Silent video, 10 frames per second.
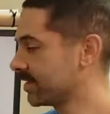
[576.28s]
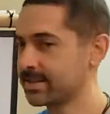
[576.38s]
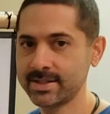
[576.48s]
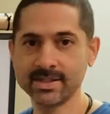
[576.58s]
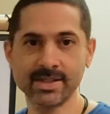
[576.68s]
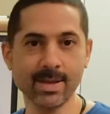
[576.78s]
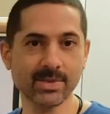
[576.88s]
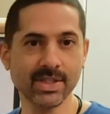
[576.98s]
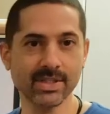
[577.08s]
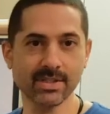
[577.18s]

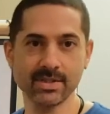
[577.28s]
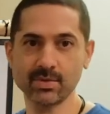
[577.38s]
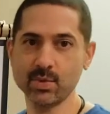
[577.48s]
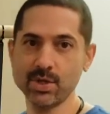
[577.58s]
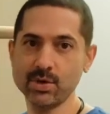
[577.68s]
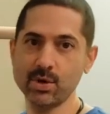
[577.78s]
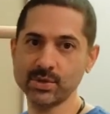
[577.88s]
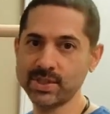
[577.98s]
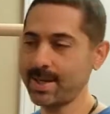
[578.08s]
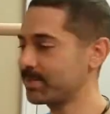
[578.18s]
Sepsis. This is when you go
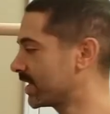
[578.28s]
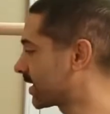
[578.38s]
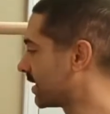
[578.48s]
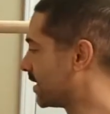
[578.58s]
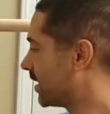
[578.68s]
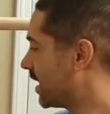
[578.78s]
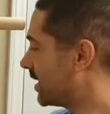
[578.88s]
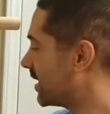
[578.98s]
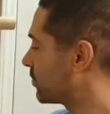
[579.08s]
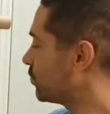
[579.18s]
septic.
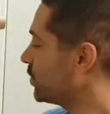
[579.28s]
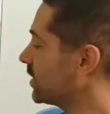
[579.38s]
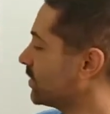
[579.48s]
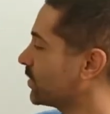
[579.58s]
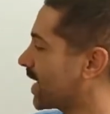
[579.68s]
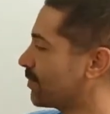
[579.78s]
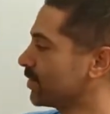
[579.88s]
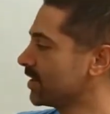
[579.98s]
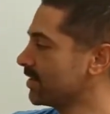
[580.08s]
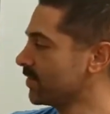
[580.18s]
And that's really what I
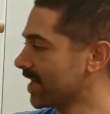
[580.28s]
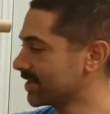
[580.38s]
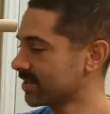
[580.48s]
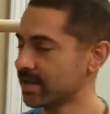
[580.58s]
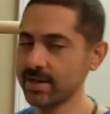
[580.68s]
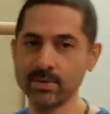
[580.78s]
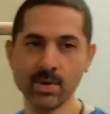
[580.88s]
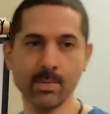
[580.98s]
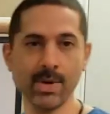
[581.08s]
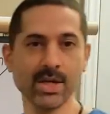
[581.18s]
believe has
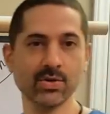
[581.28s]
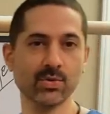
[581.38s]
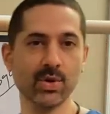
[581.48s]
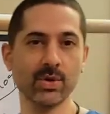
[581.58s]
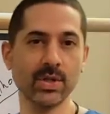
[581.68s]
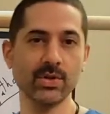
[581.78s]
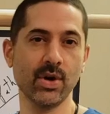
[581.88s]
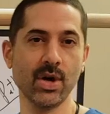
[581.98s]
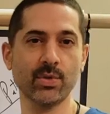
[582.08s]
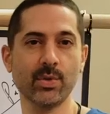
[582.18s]
a major role in
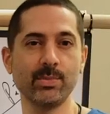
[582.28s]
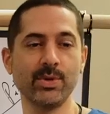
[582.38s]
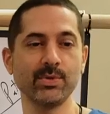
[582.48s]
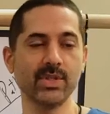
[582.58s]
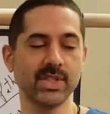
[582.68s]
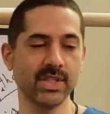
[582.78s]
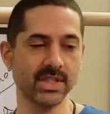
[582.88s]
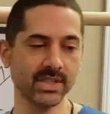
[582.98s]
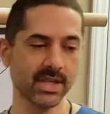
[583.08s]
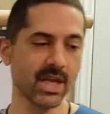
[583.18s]
your autoimmune
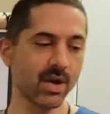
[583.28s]
disease.